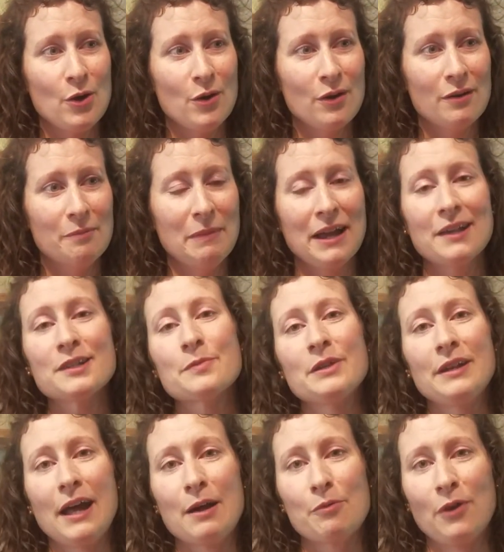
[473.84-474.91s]
My husband and
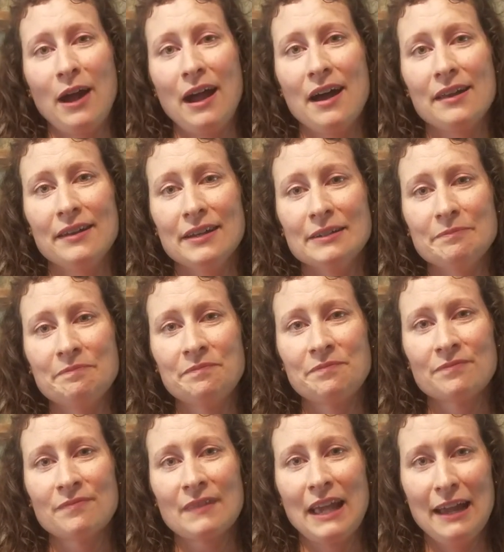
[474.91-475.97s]
I were at
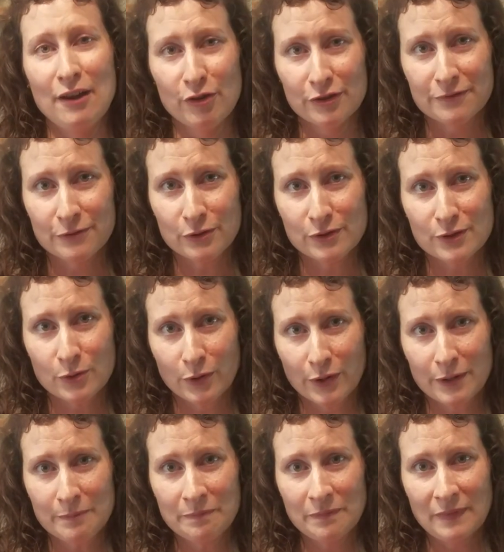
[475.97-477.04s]
a health food
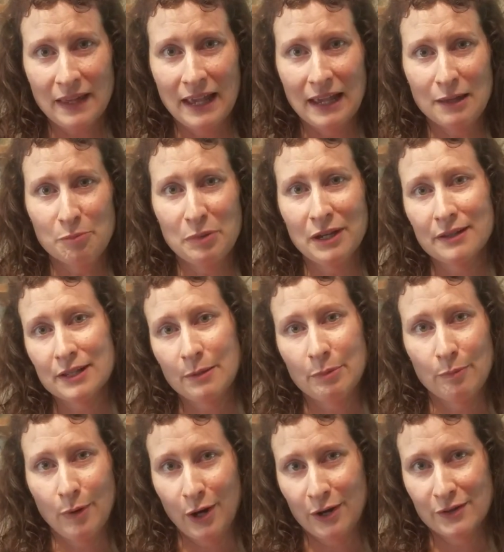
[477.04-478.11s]
store and picked up a
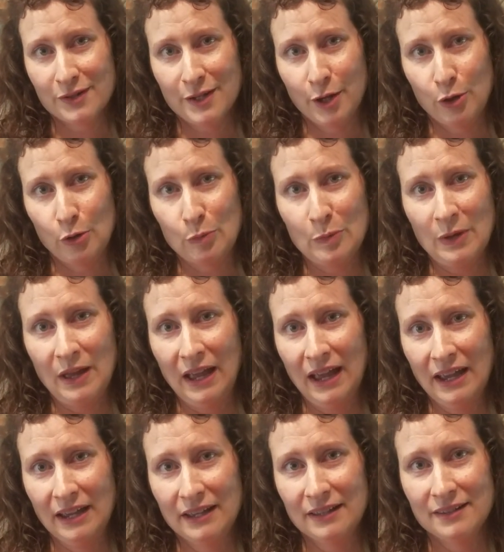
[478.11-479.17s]
bar of soap,
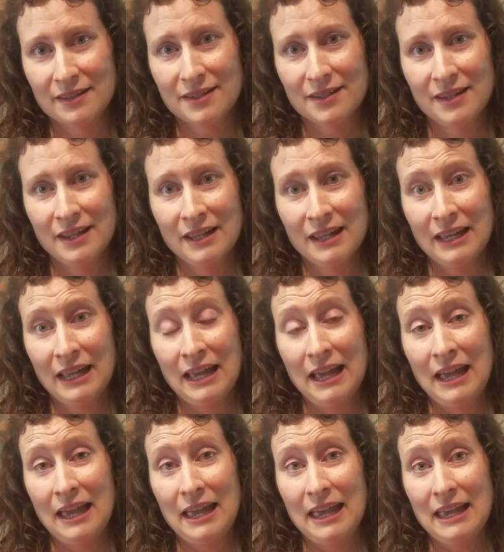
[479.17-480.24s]
and
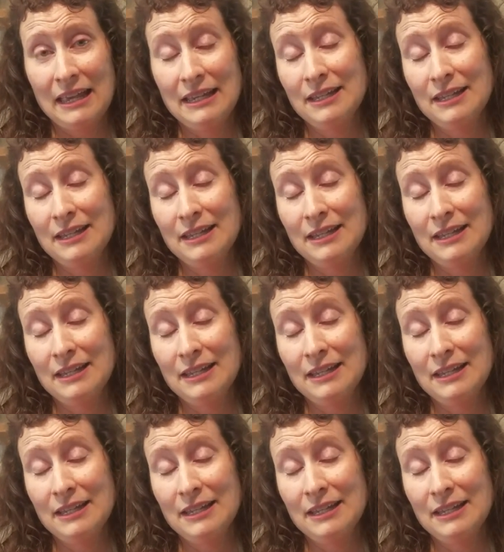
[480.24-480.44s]
he